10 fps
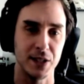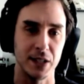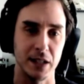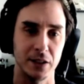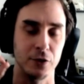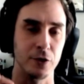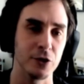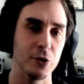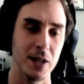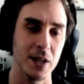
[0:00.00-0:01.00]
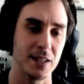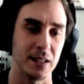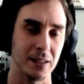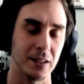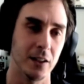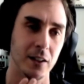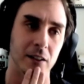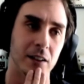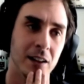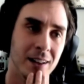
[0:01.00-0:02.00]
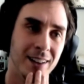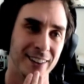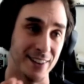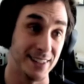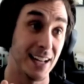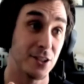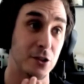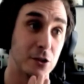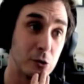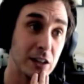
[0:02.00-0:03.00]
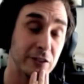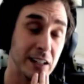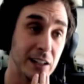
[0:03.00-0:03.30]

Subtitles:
incident or no incident at all. And that's the drift.